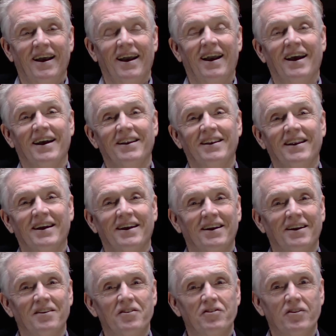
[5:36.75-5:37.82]
And
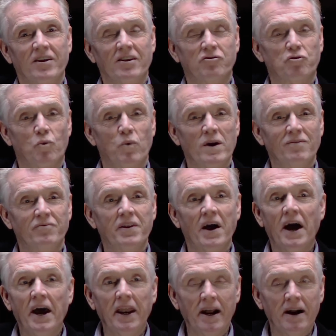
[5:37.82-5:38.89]
since we've
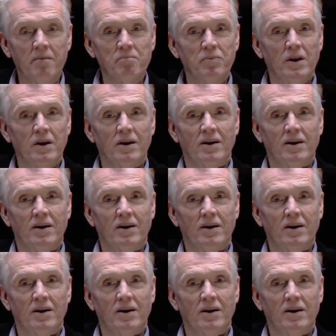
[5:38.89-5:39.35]
done it,